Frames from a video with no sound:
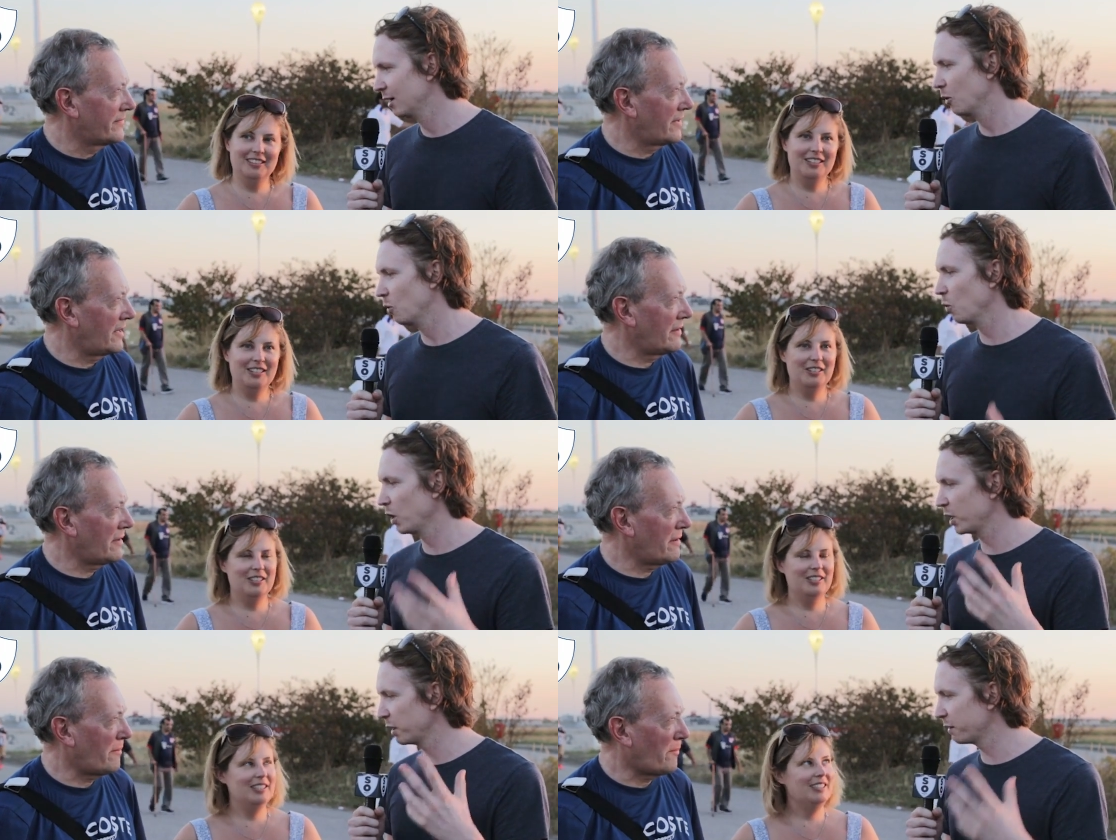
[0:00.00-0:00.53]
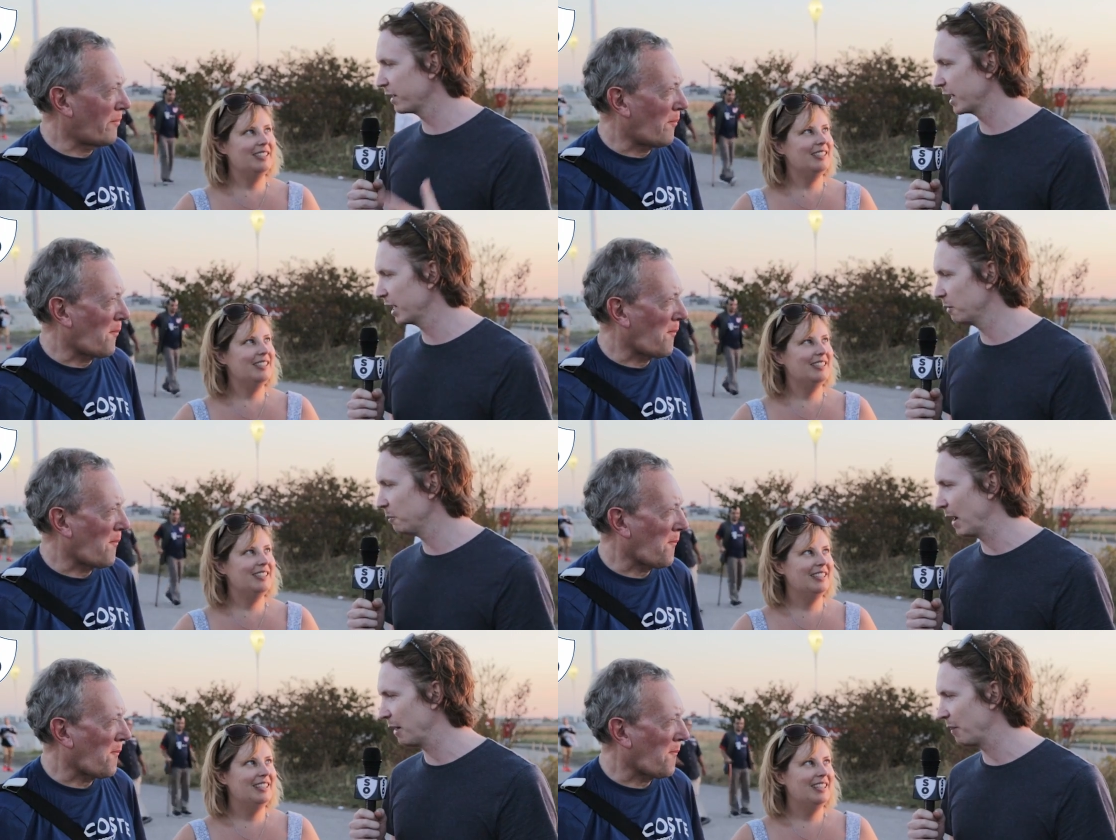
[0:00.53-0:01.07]
Speaker 1: Yeah. What are you
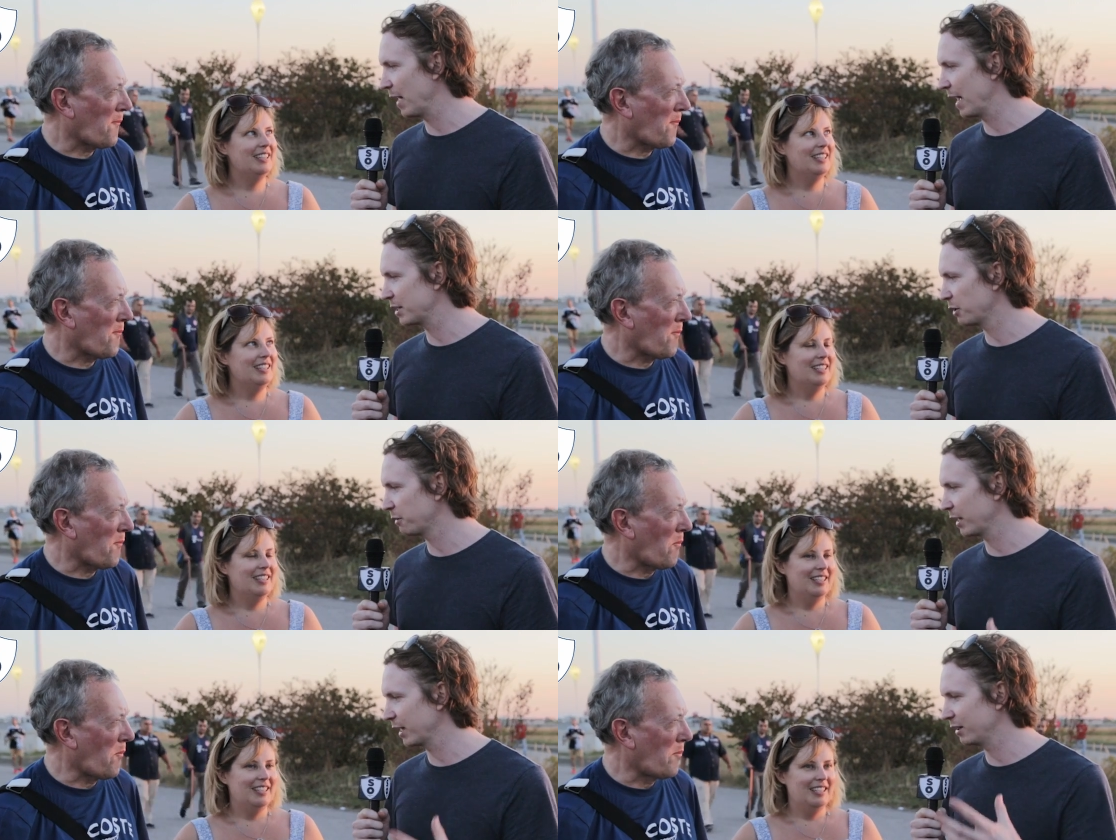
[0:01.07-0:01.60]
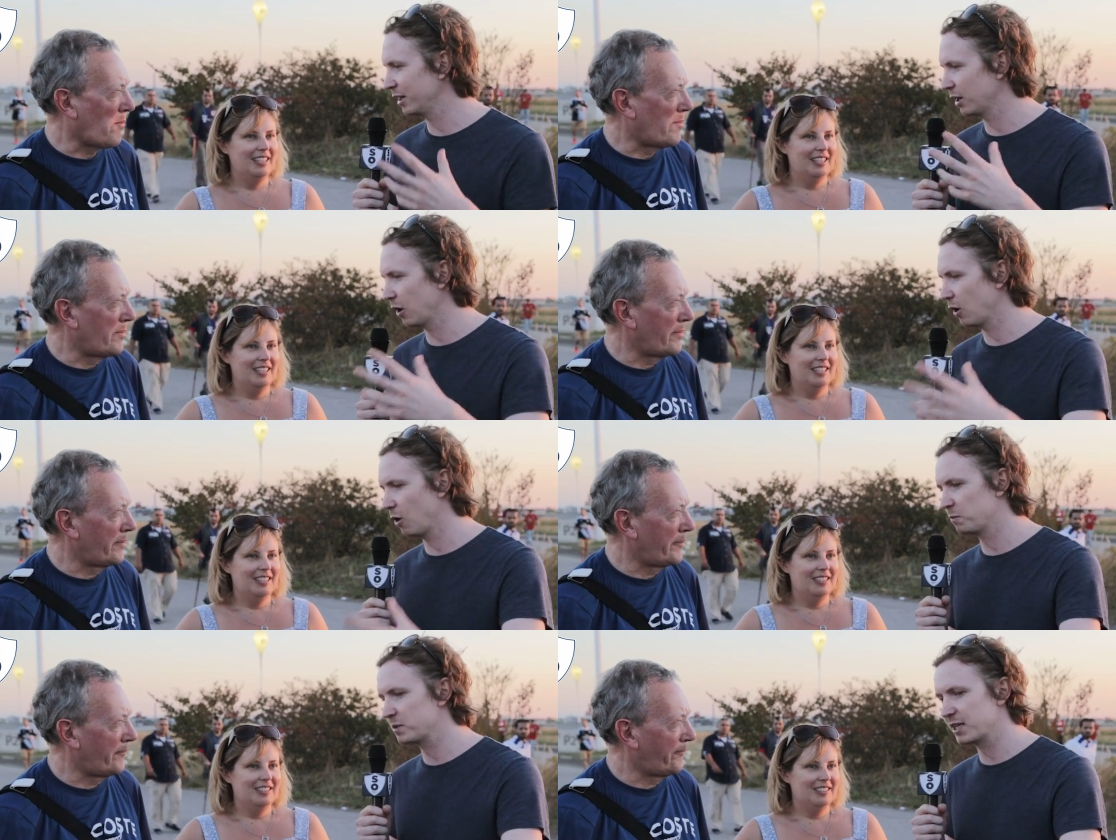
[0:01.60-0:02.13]
thinking about that? Do you think, you
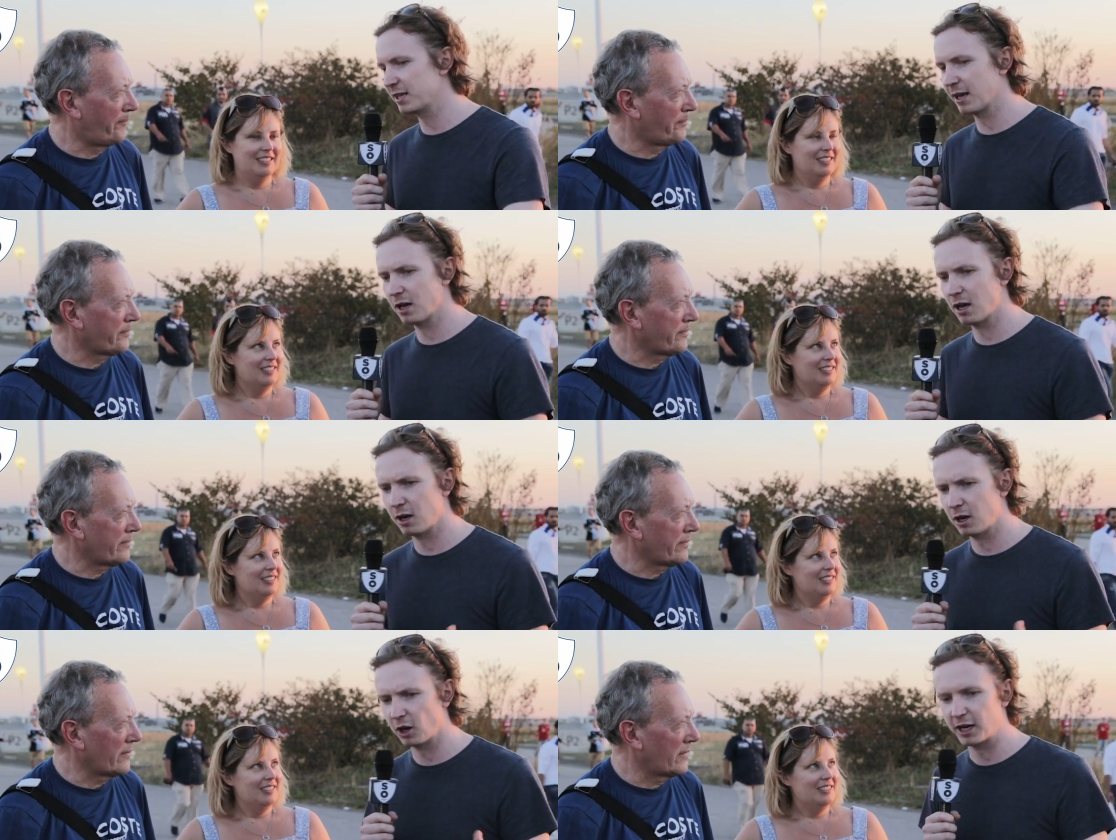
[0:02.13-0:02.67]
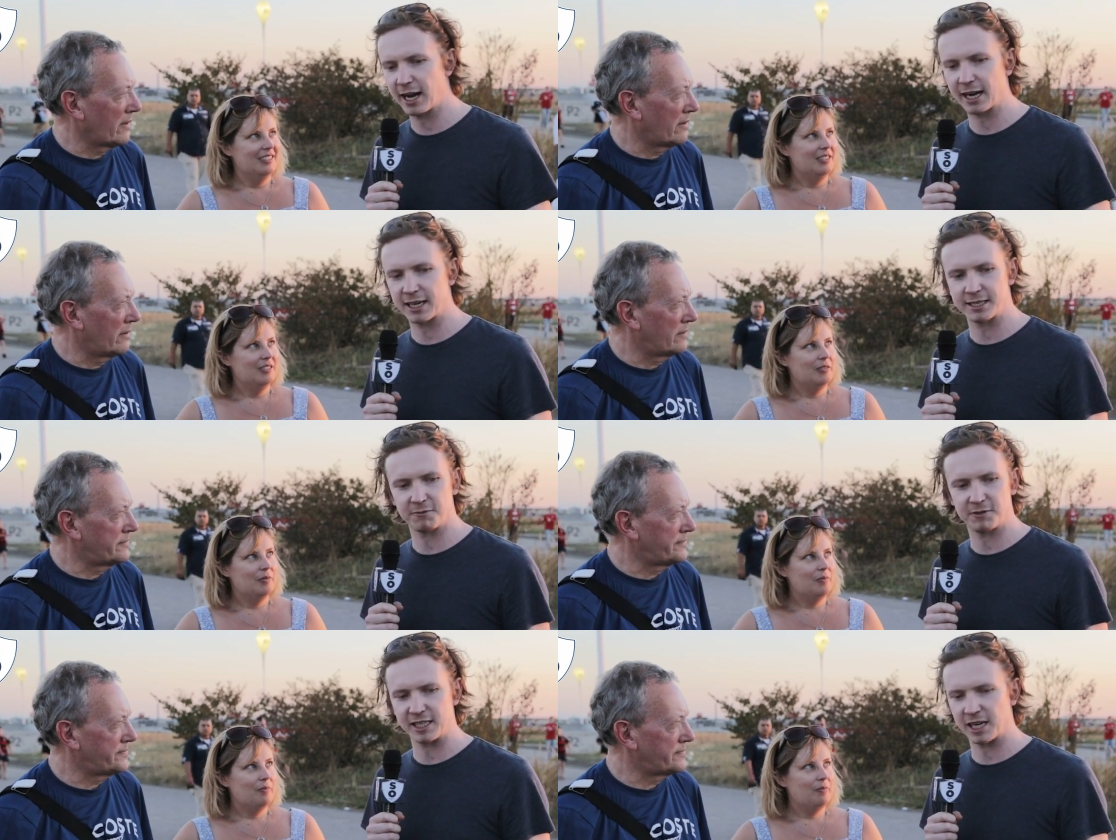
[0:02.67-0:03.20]
know, obviously the, a lot of
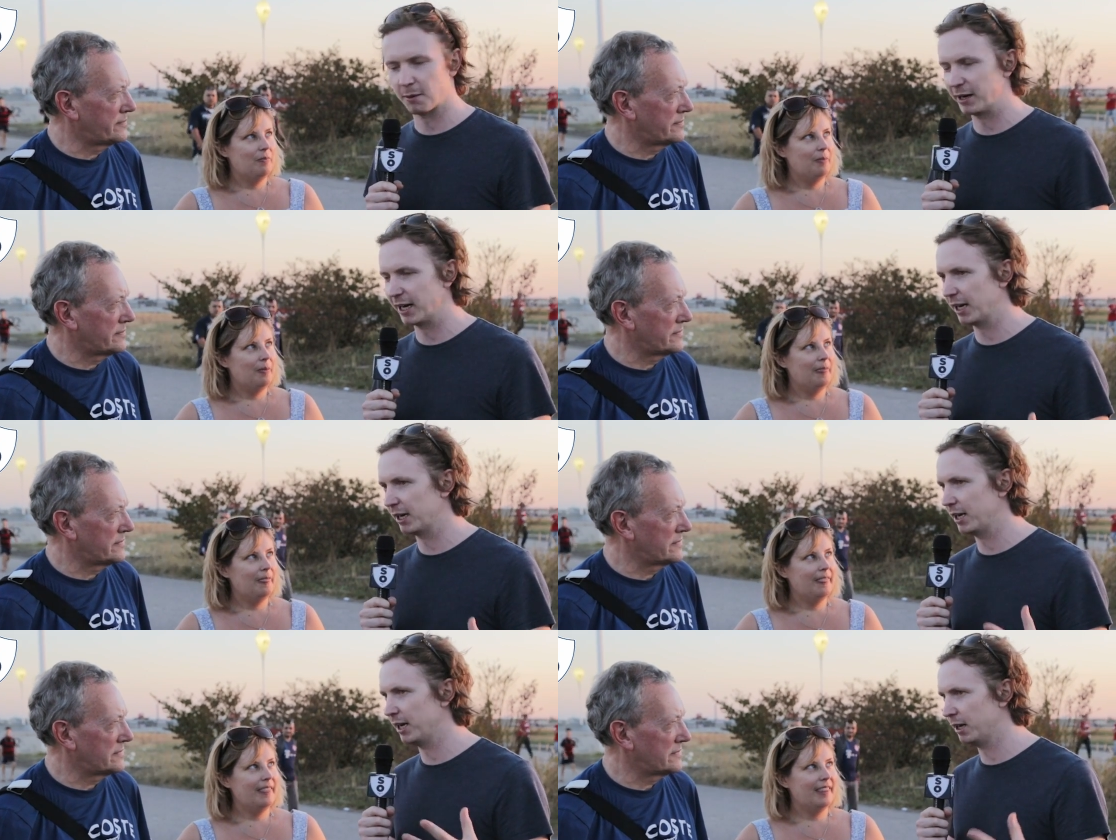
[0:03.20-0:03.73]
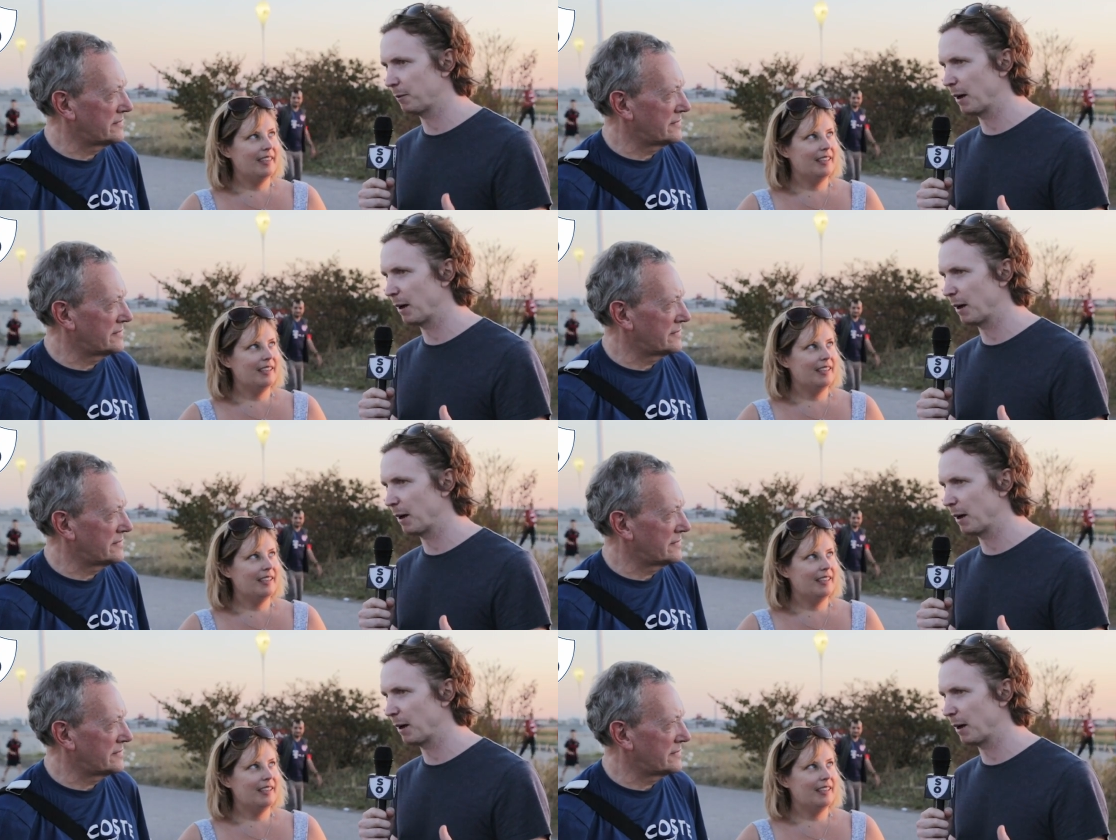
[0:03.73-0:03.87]
negativity coming in, in